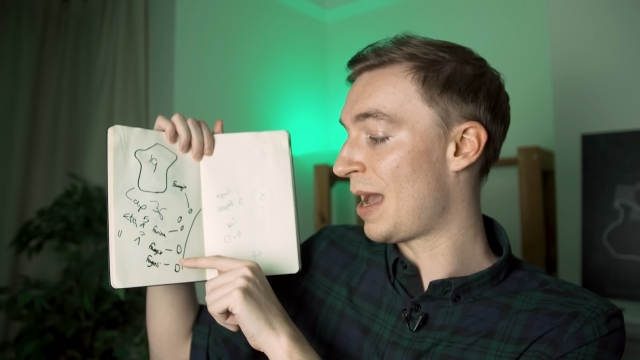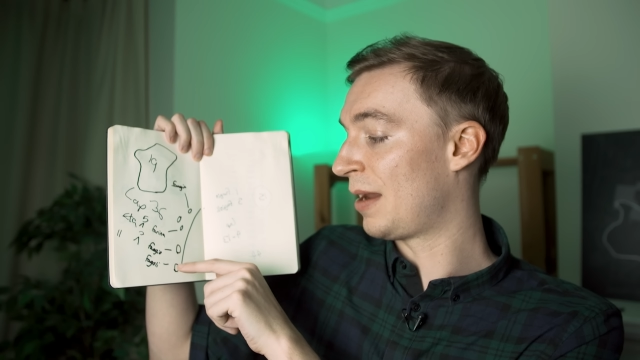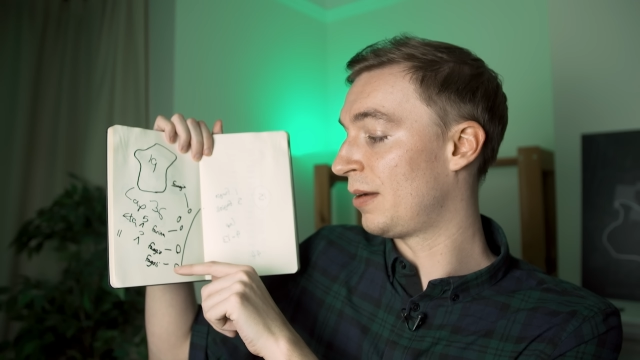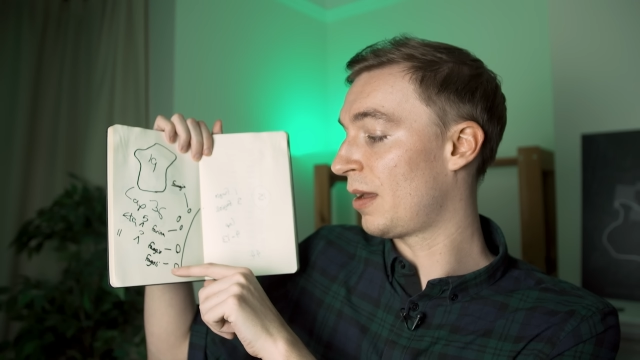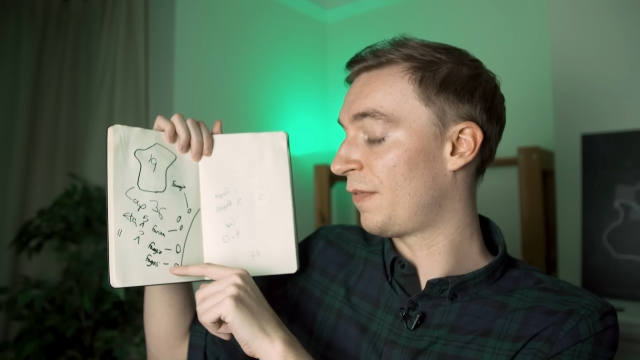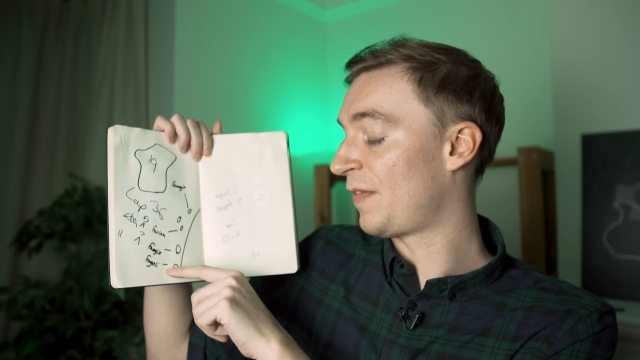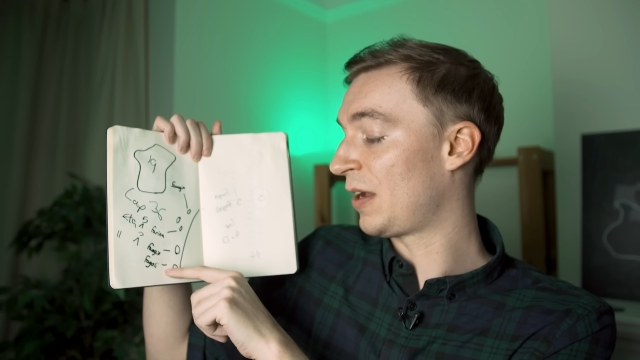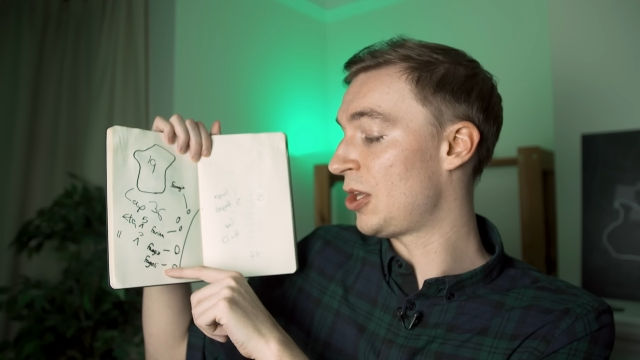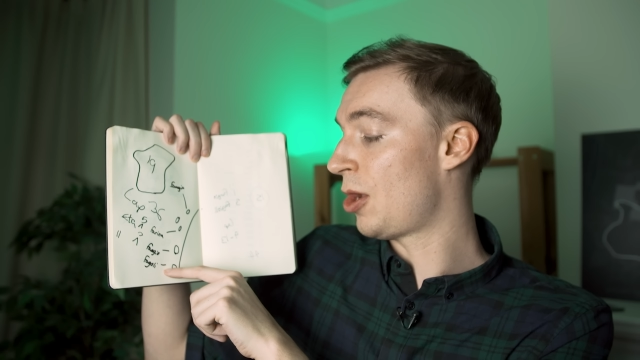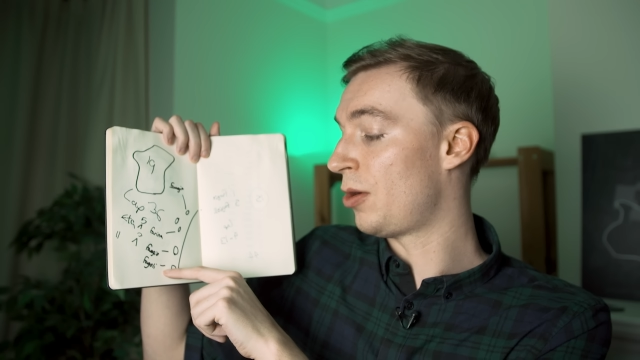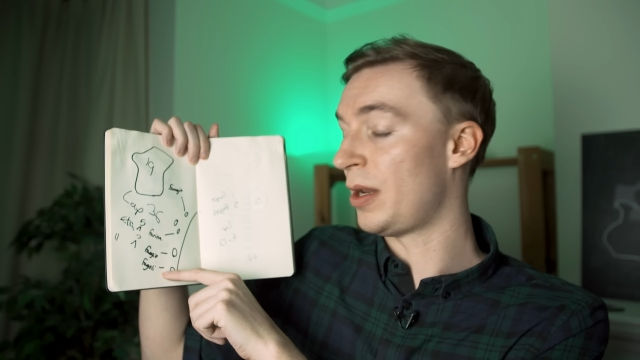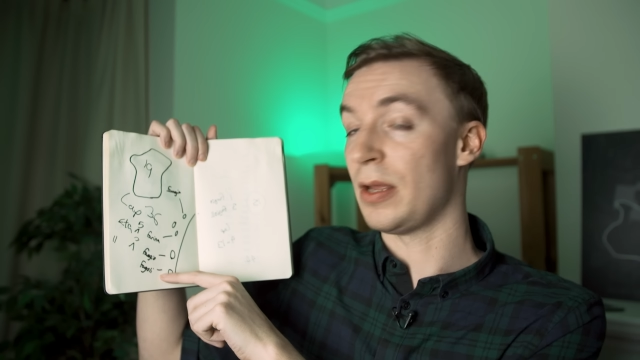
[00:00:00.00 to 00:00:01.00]
and
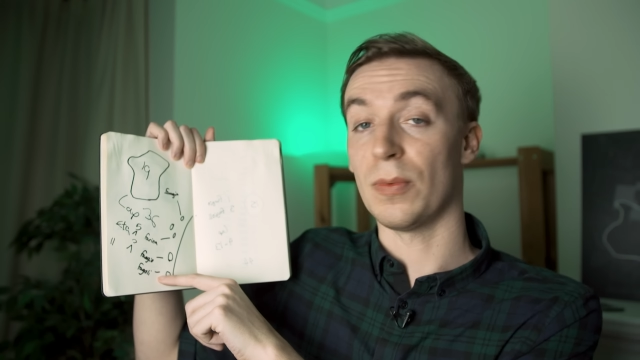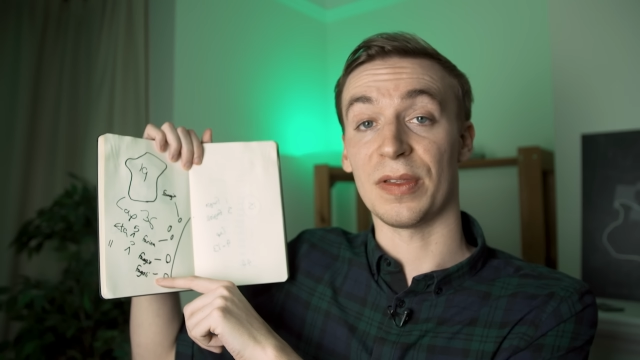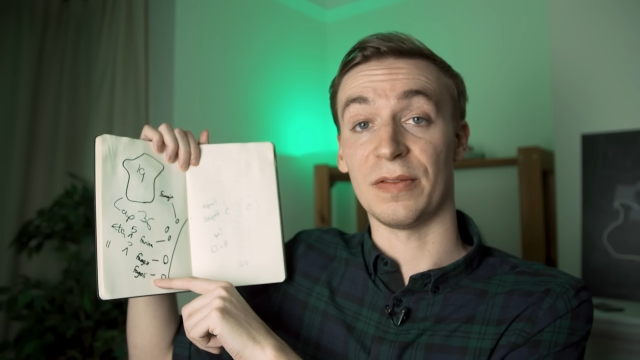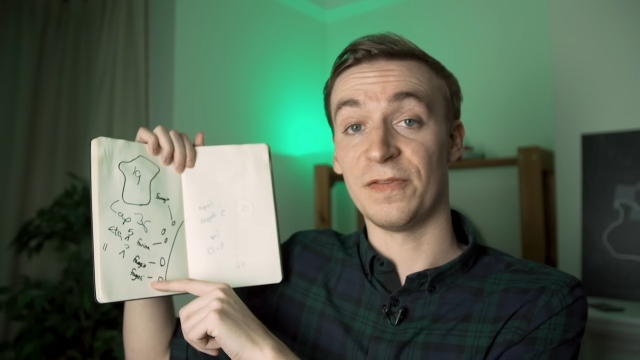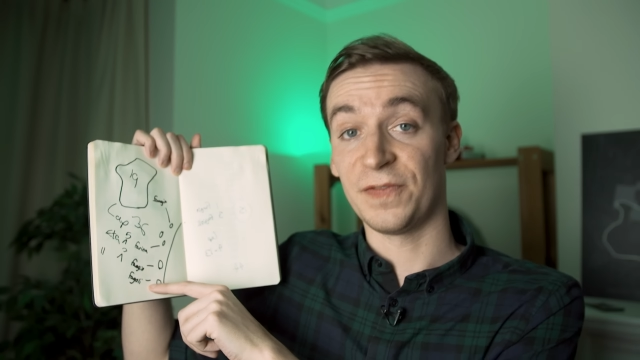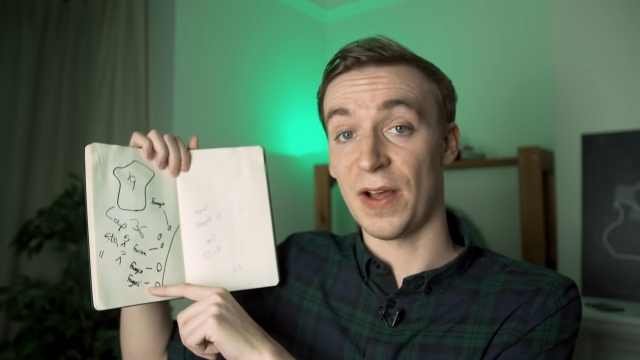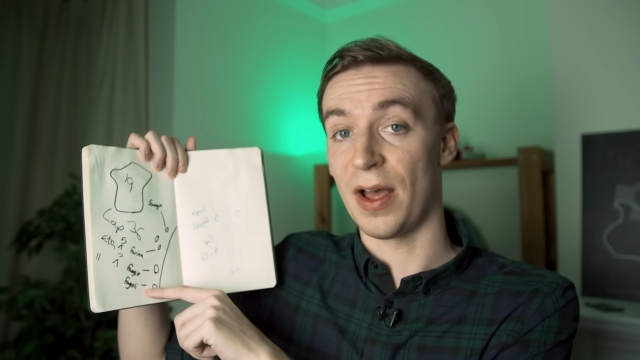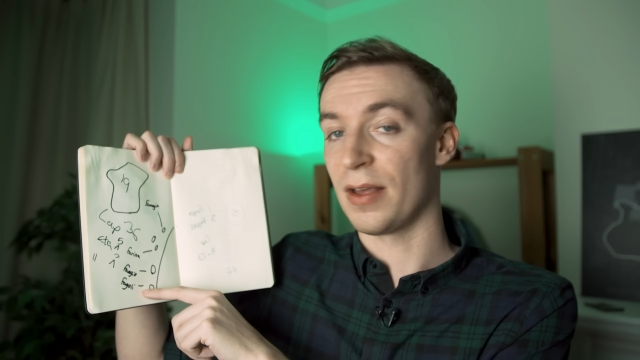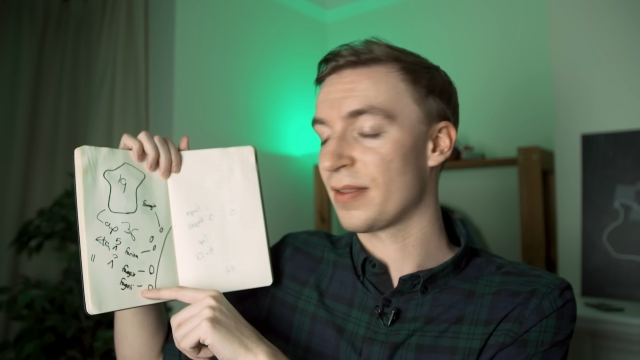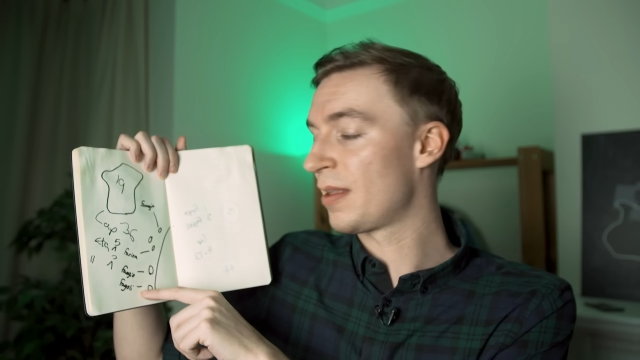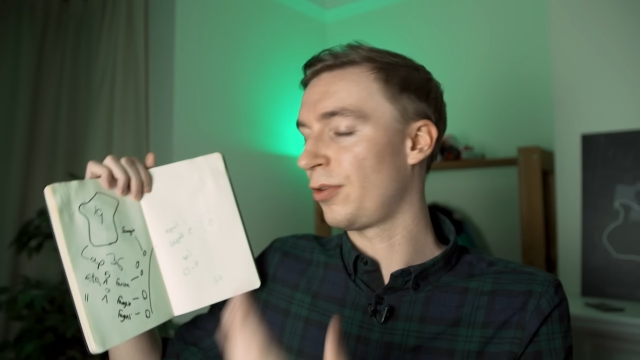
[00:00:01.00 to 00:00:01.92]
Fagioli was in first.